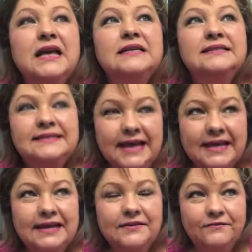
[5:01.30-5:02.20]

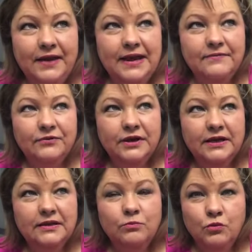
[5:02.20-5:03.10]
second
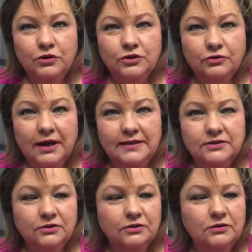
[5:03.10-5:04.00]
favorite
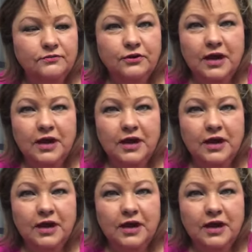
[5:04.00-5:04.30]
moisturizer for